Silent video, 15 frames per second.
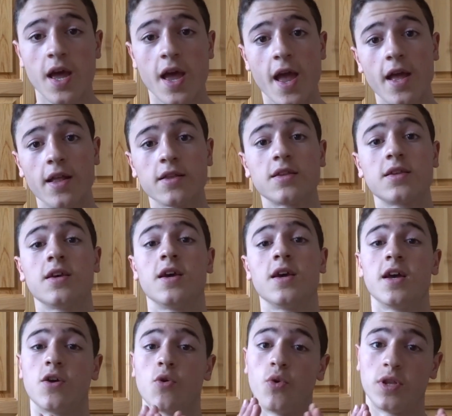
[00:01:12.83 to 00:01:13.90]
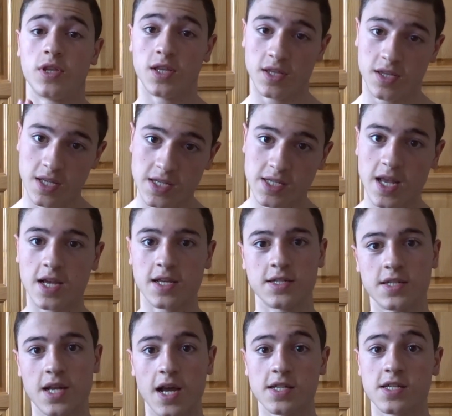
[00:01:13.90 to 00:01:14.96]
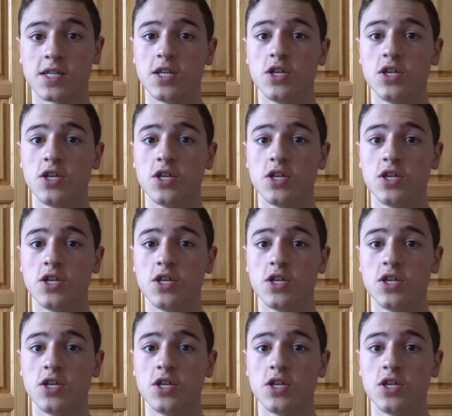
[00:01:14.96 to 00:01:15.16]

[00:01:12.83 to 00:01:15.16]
and with this exercise